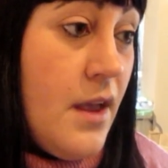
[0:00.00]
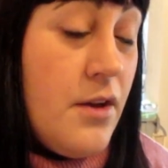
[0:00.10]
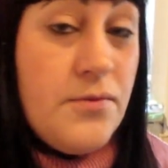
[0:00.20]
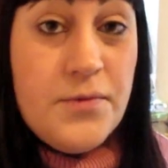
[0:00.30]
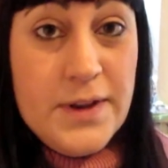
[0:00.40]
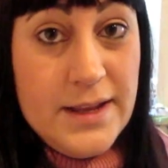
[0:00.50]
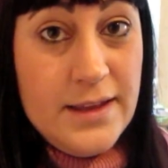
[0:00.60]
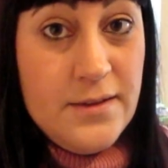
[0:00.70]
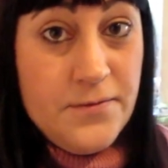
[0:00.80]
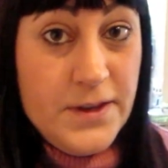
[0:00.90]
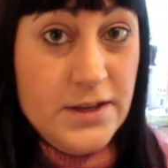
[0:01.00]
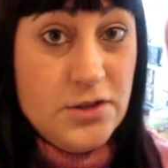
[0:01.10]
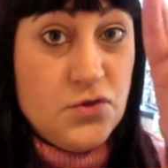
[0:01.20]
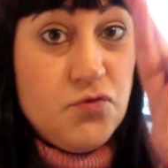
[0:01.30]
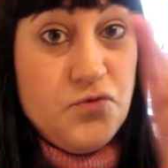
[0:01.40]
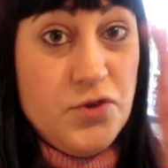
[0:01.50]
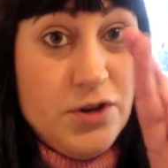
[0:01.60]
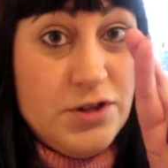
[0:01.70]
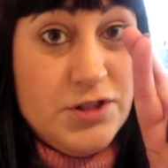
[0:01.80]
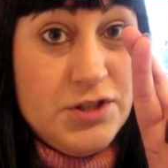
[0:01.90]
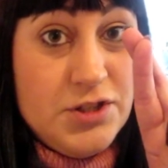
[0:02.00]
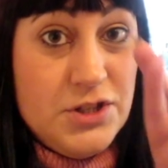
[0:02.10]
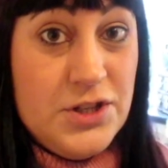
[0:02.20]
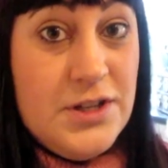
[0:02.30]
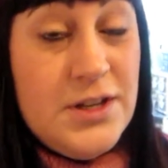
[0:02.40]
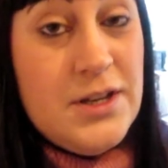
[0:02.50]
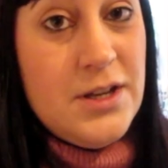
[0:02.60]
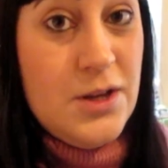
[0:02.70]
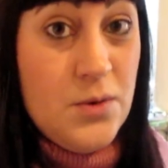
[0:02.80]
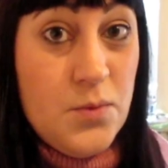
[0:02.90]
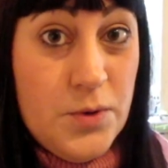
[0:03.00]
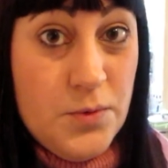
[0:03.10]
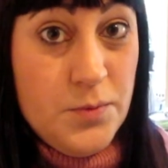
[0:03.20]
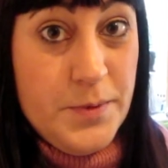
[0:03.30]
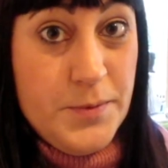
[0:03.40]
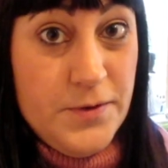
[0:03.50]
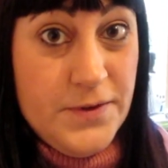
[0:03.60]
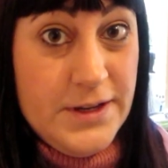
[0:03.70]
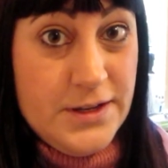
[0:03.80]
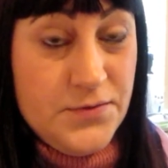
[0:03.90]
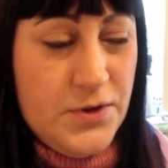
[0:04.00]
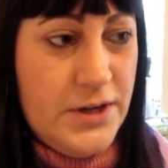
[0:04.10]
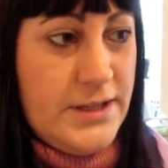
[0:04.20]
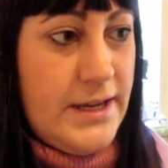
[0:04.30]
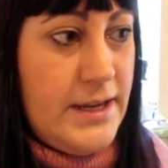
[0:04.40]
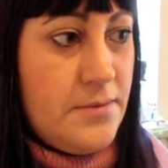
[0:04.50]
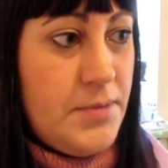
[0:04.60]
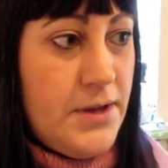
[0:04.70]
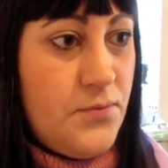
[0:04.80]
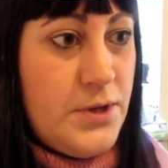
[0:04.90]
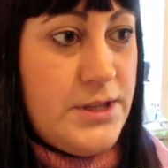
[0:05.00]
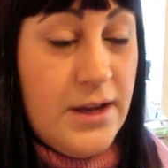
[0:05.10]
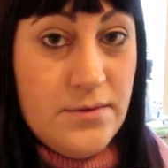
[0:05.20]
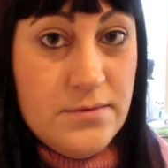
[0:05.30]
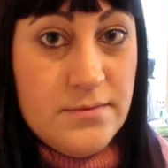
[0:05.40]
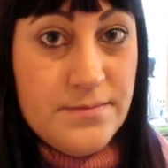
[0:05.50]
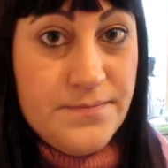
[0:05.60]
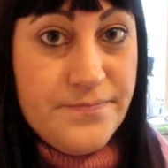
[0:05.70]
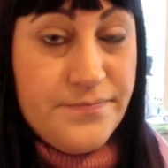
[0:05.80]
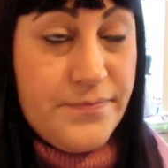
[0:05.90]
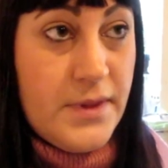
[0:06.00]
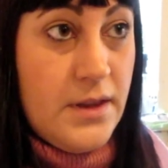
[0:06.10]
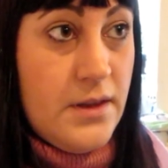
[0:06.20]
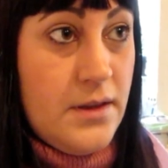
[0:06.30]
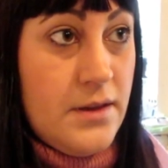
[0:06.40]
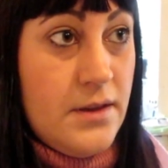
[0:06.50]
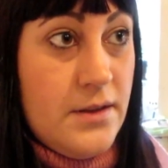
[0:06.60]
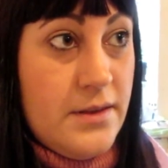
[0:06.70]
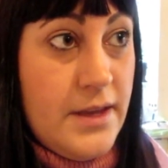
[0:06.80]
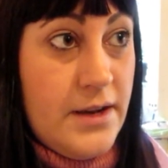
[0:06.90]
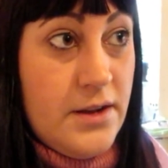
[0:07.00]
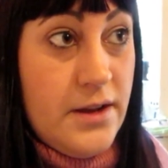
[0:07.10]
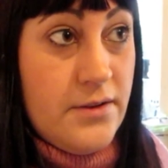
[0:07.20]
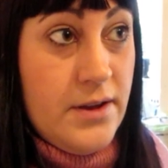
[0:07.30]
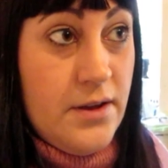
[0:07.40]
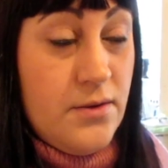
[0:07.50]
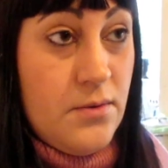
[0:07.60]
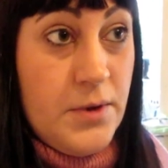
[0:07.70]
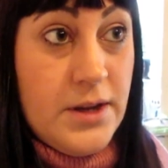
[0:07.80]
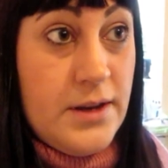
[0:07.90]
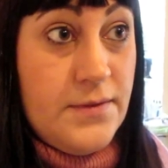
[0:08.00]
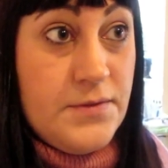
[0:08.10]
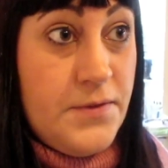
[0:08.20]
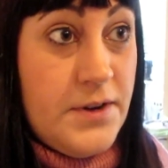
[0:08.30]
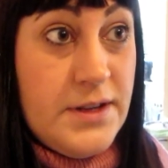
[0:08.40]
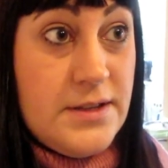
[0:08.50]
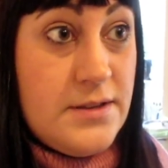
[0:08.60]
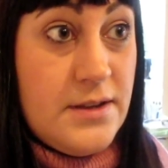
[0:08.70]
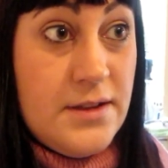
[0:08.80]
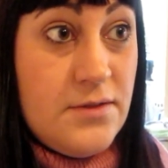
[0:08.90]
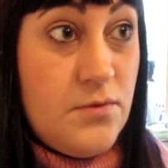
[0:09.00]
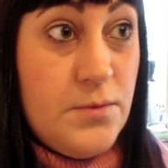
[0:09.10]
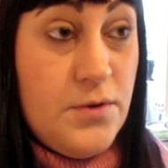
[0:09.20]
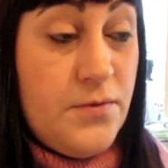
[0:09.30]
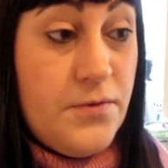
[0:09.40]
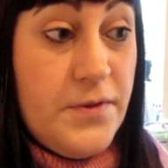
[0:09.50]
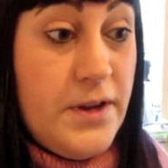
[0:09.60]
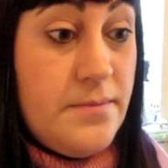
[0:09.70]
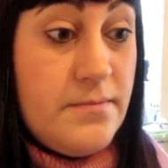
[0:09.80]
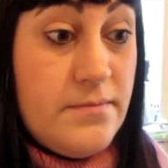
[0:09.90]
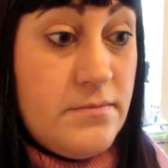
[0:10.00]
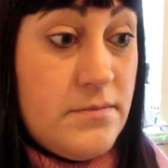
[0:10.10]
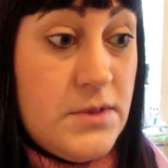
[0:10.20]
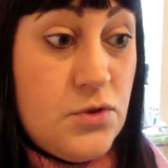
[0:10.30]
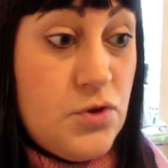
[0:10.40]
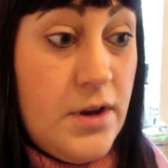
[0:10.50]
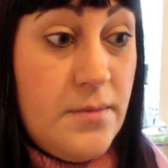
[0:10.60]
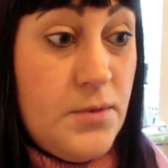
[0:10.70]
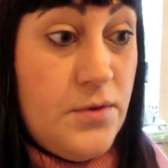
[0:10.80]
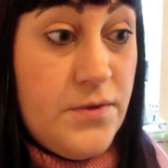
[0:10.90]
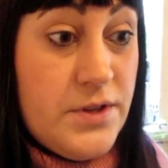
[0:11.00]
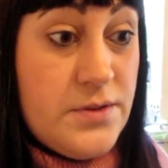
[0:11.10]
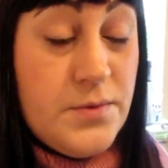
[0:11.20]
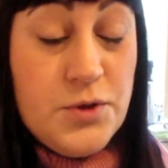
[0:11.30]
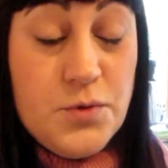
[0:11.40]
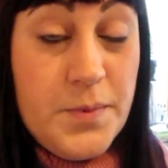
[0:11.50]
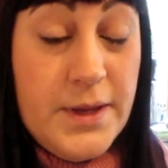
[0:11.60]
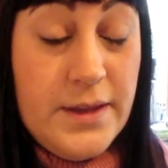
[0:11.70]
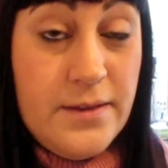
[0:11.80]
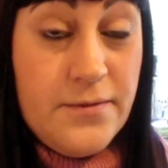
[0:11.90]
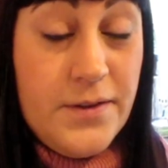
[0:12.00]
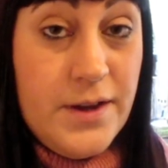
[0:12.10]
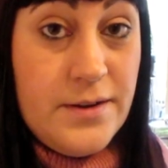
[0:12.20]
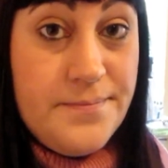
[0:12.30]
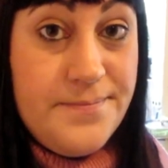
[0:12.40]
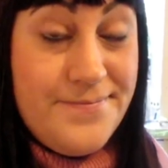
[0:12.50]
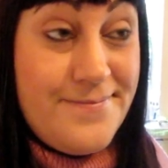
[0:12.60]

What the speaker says: hopefully, fingers crossed, we will be moving next Friday. But if we don't, then I don't know. We're going to have to find another removal firm to try and move us, which will be fun.